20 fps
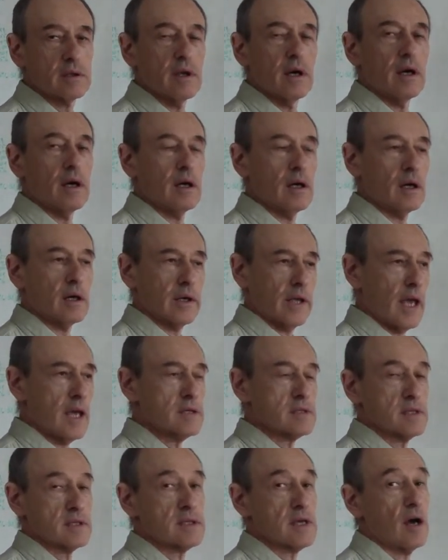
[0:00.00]
uh,
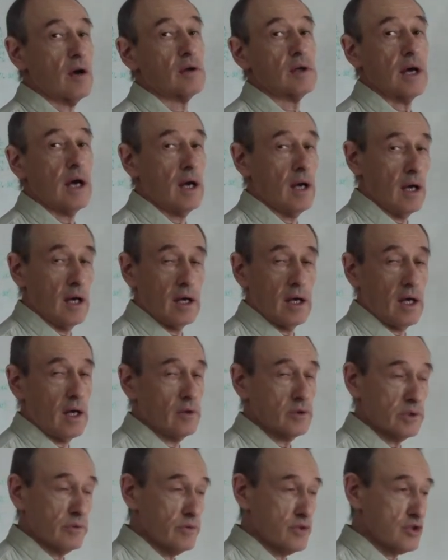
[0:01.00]
cases out,
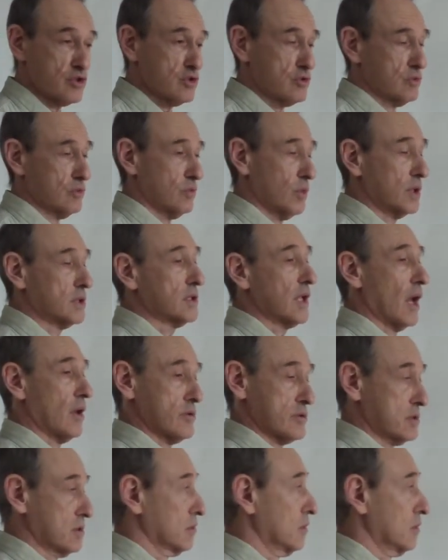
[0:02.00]
out of each one thousand